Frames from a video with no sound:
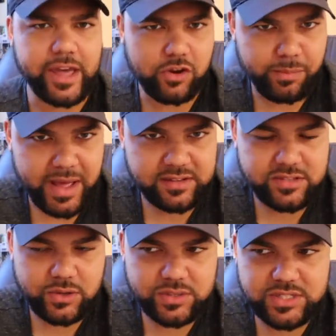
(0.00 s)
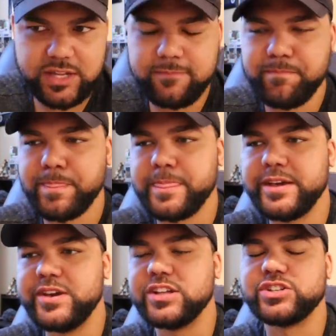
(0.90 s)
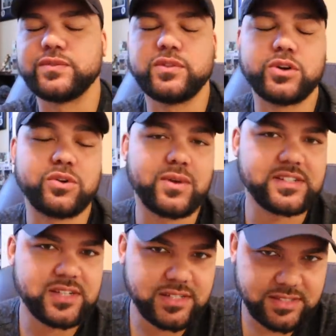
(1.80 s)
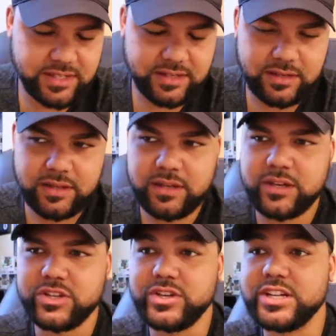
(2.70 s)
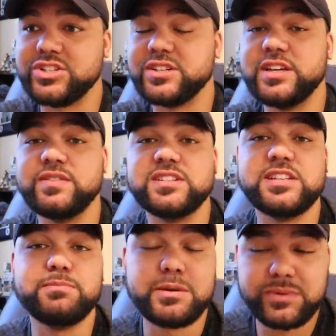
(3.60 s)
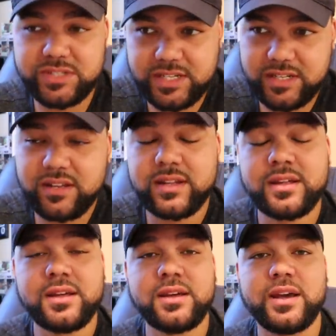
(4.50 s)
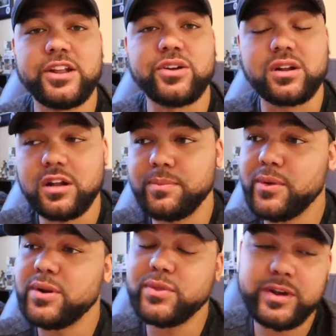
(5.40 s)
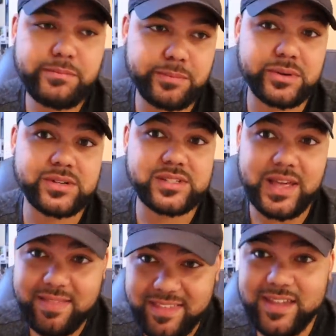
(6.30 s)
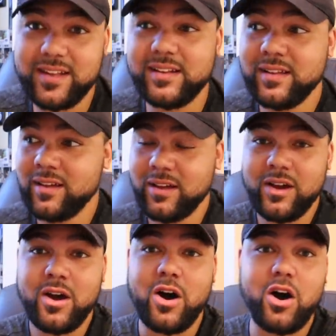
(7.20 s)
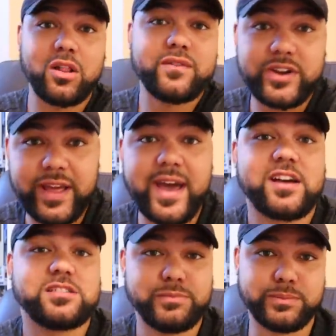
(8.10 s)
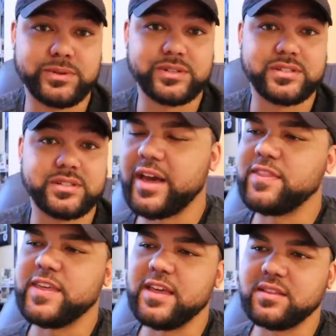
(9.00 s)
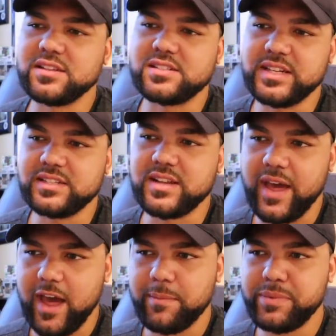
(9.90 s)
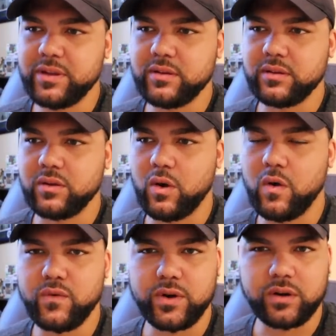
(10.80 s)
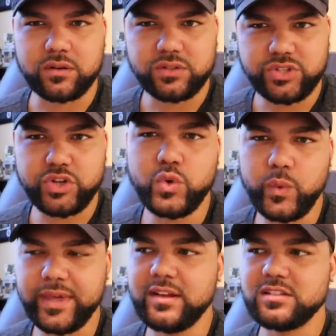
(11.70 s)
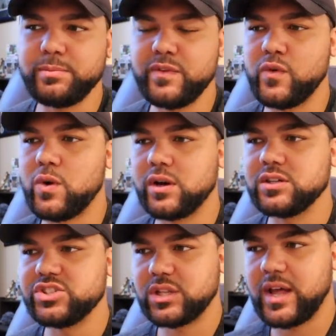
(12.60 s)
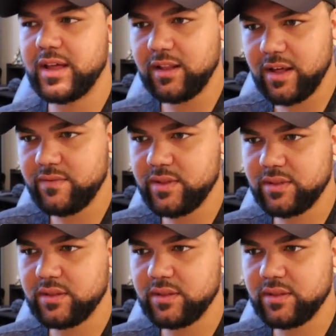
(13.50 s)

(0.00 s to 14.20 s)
annual pass holders in, you get your Florida residents in, you get your DVC members in, and your Club 33 members, and then all of your cast members. I think this needs to happen over 2 weeks before July 11th.